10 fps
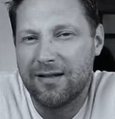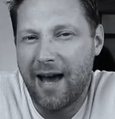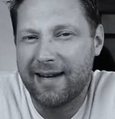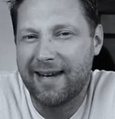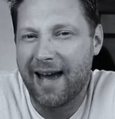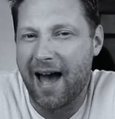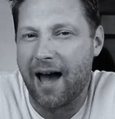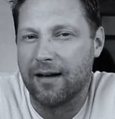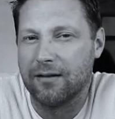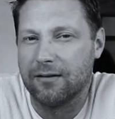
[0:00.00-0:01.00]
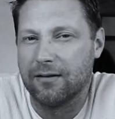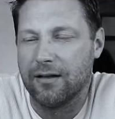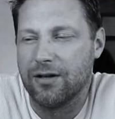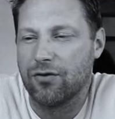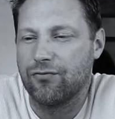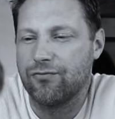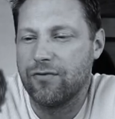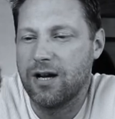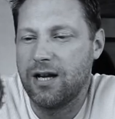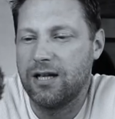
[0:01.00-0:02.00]
Dead cat is a
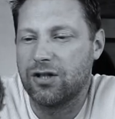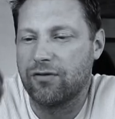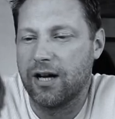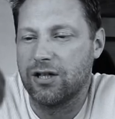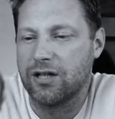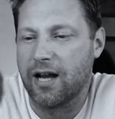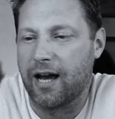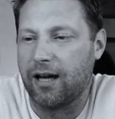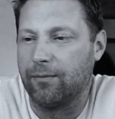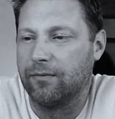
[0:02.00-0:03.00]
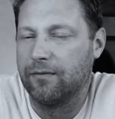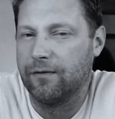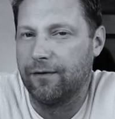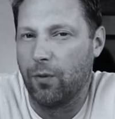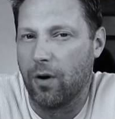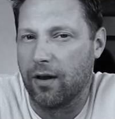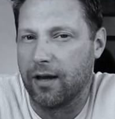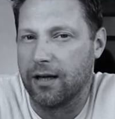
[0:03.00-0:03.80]
really strange name for one of